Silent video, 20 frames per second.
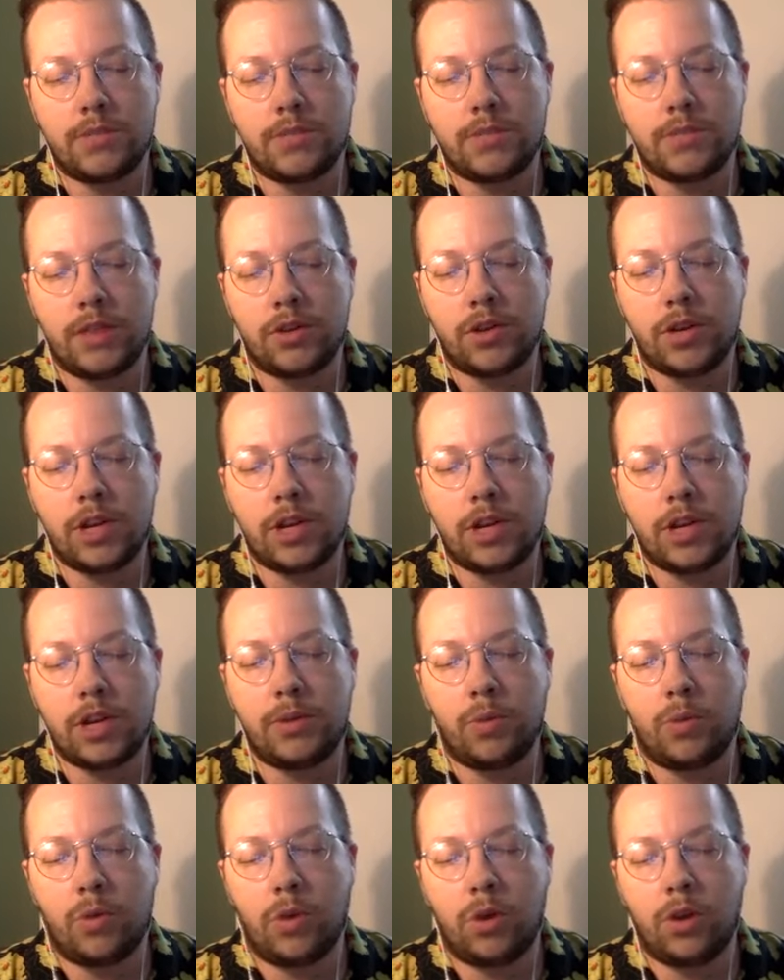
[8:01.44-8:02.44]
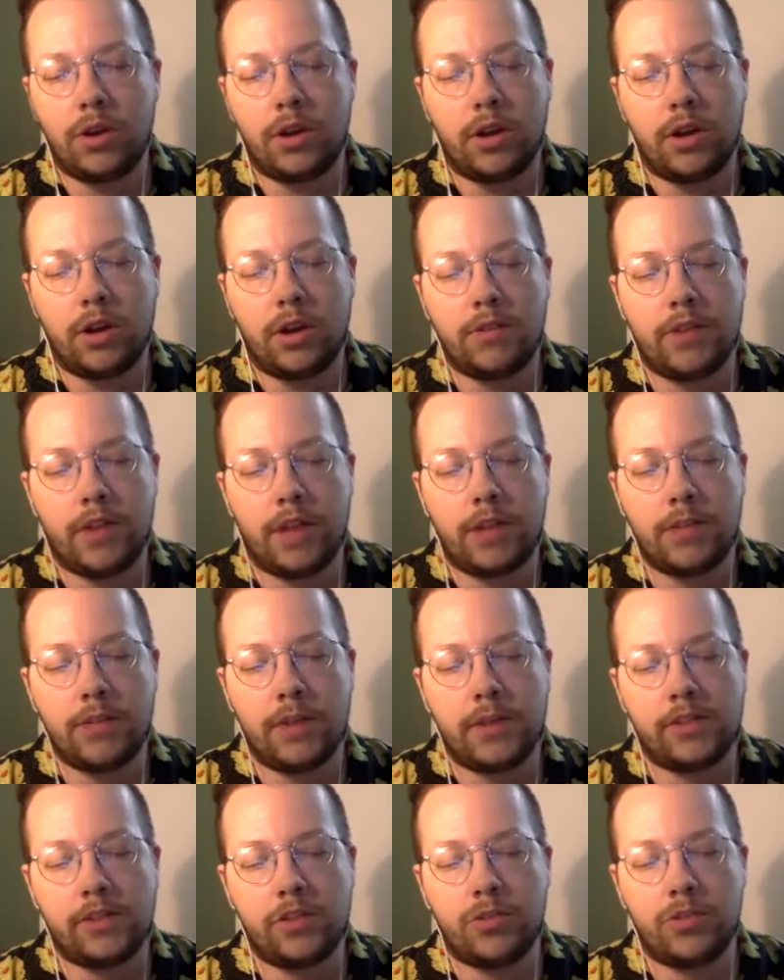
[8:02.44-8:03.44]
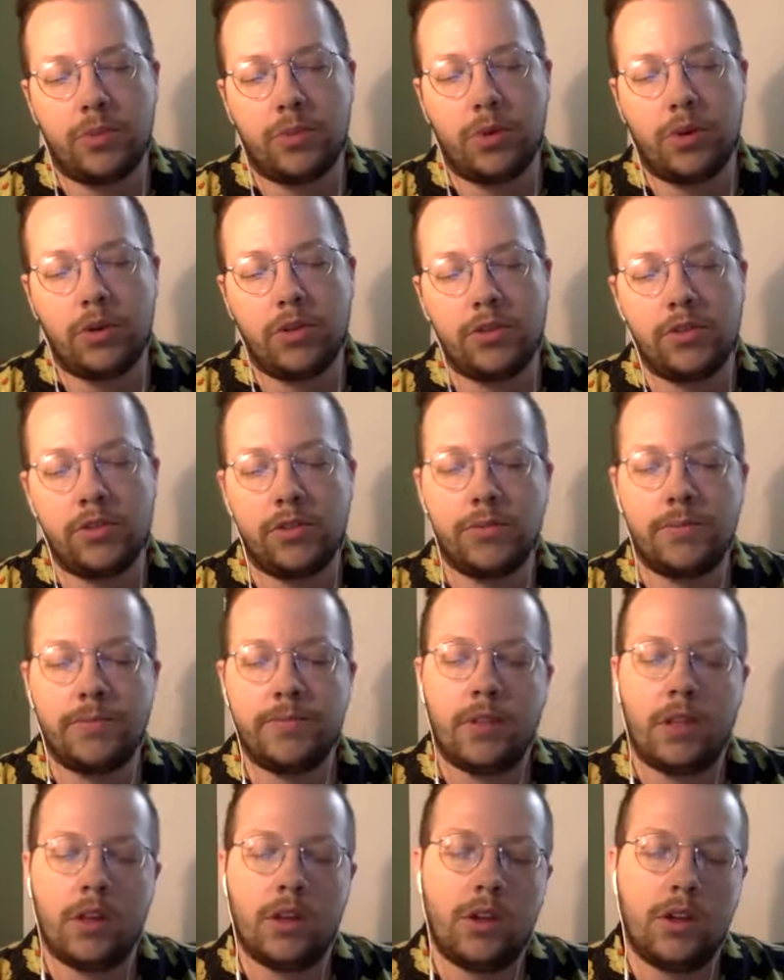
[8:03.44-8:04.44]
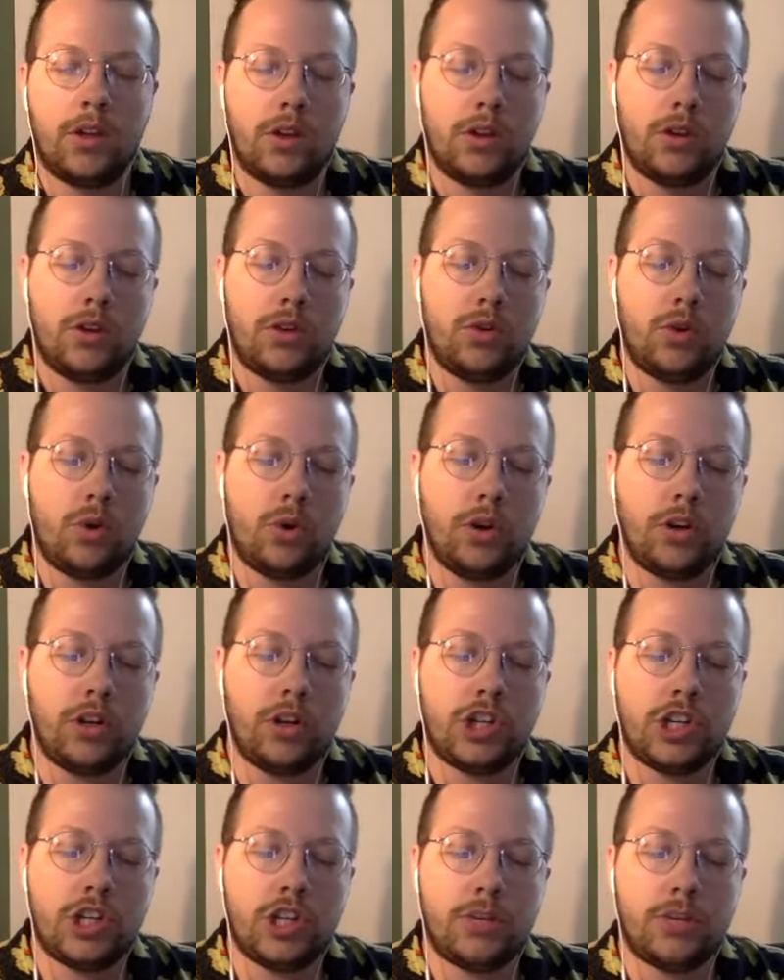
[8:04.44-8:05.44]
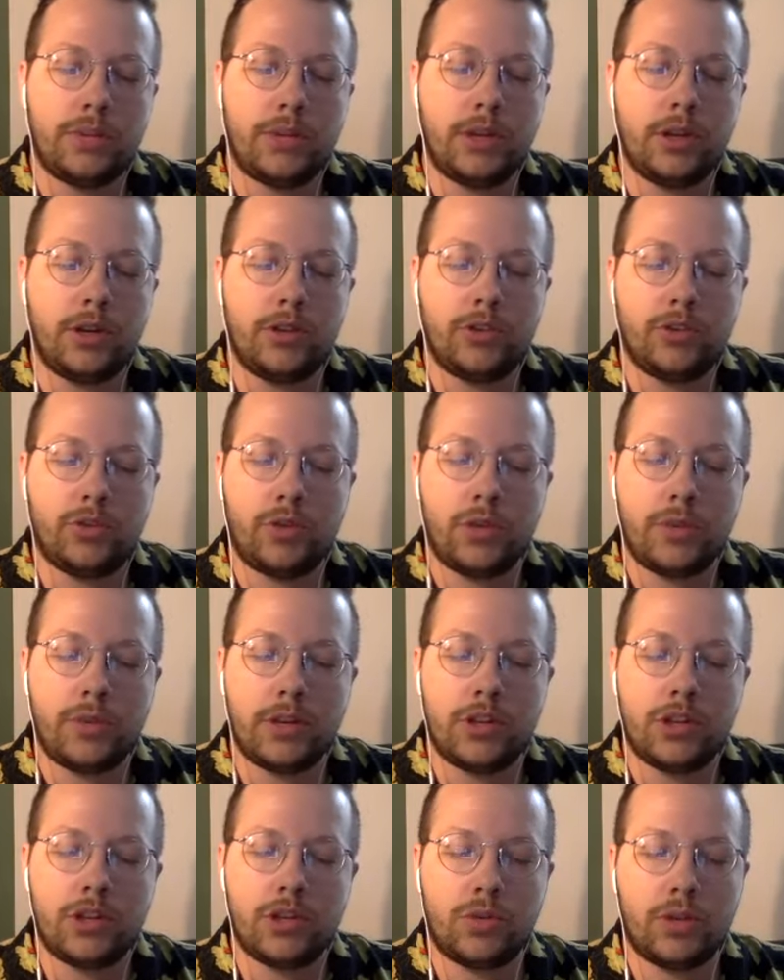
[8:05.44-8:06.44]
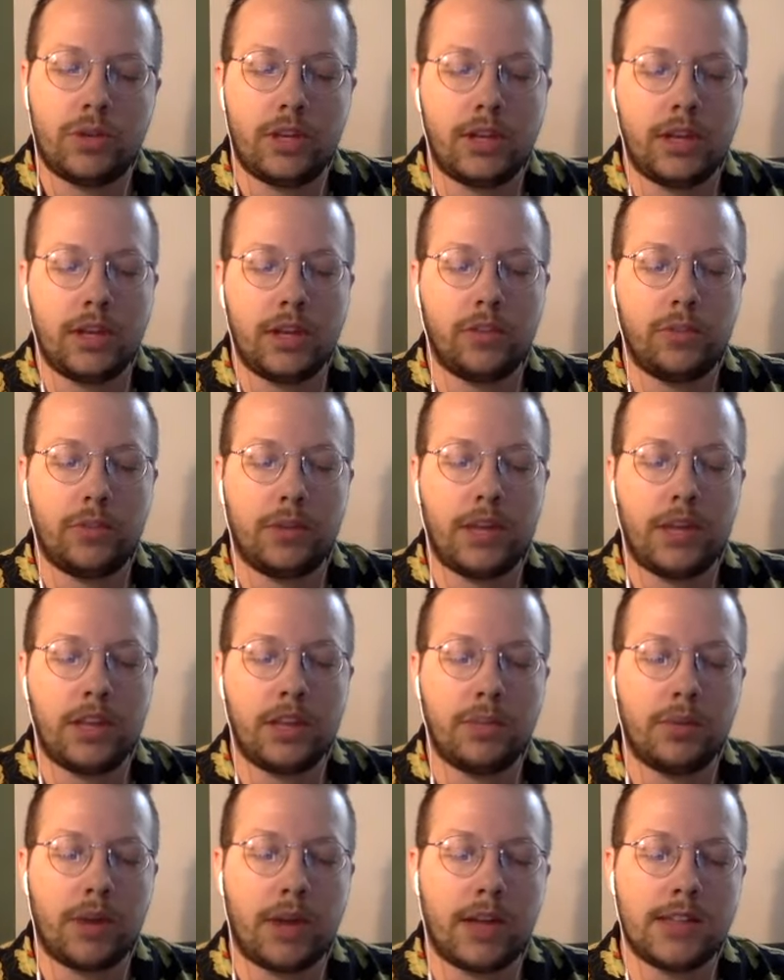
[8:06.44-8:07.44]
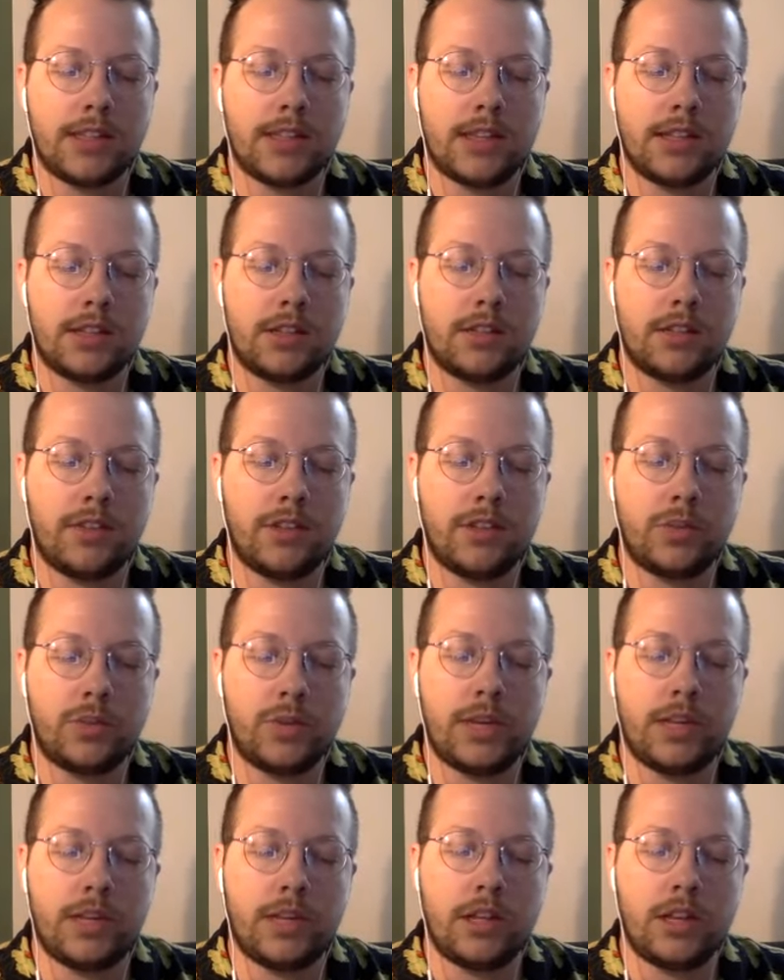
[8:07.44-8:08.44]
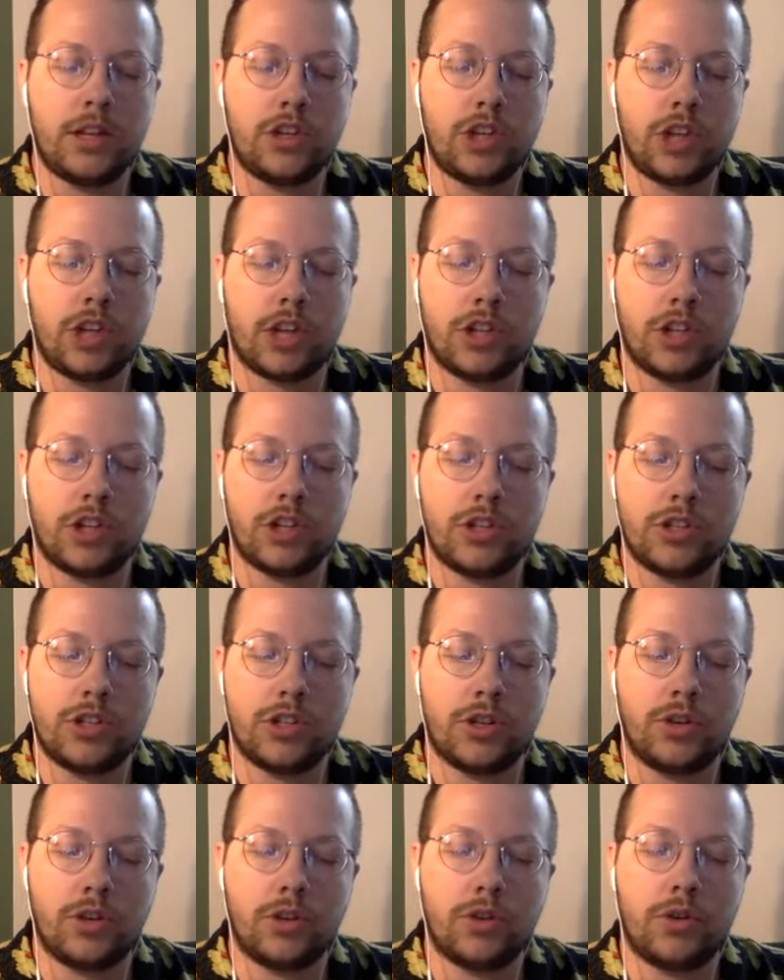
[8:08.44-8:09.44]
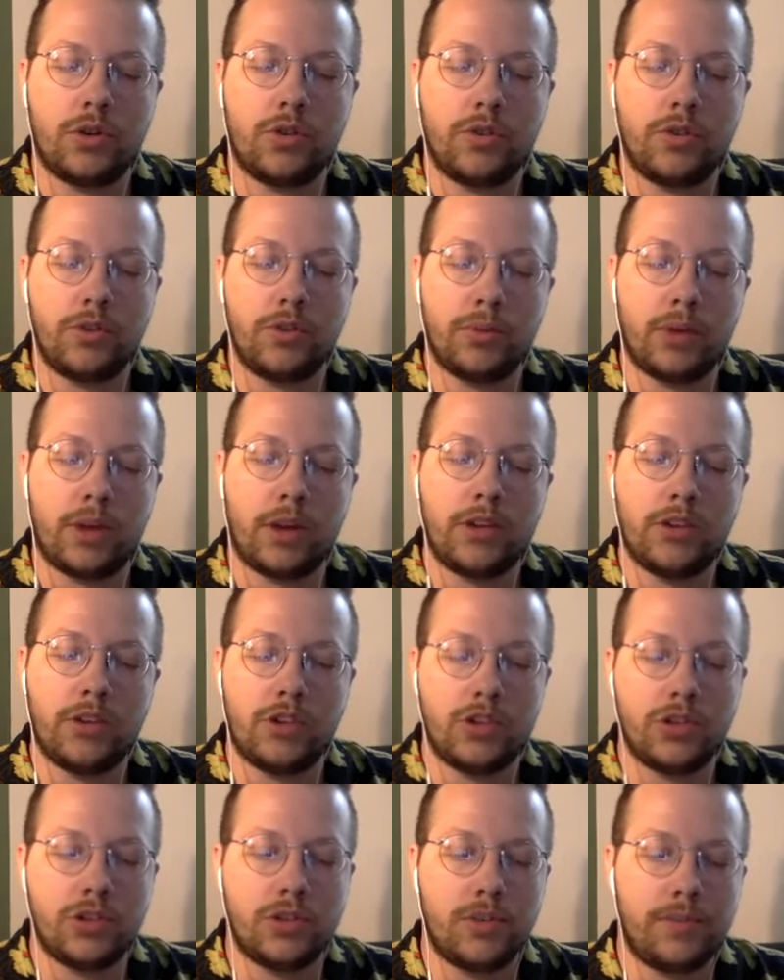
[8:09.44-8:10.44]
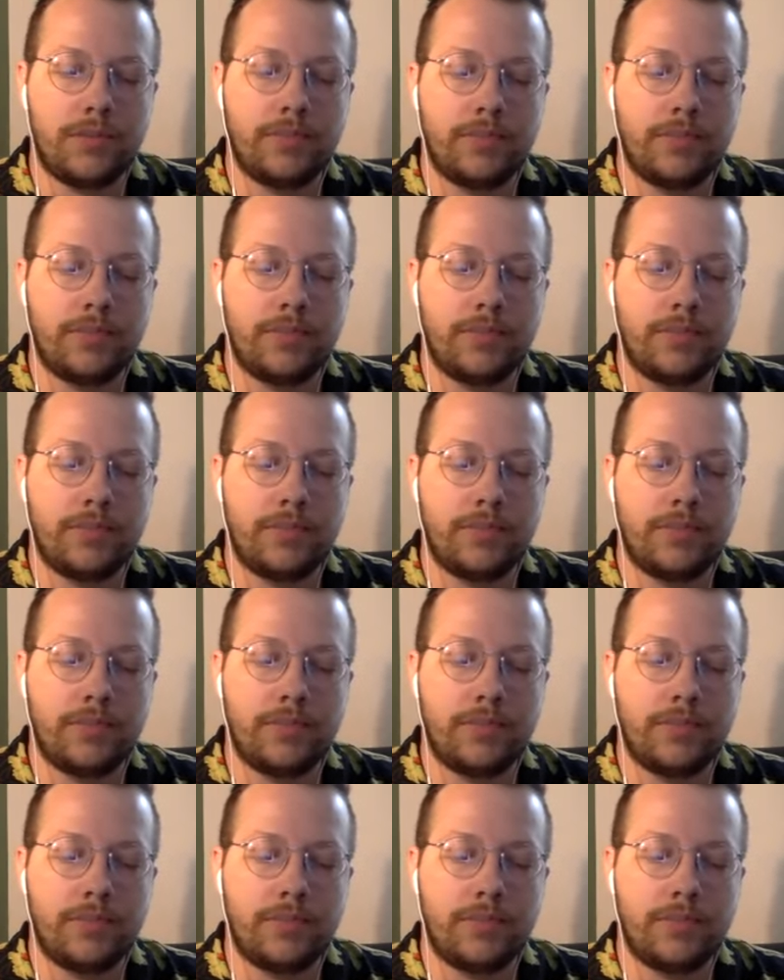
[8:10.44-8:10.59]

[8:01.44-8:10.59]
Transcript: mother he'd been warned of on message boards nor did she appear squeamish when he explained the process of his weekly injection to her over brunch.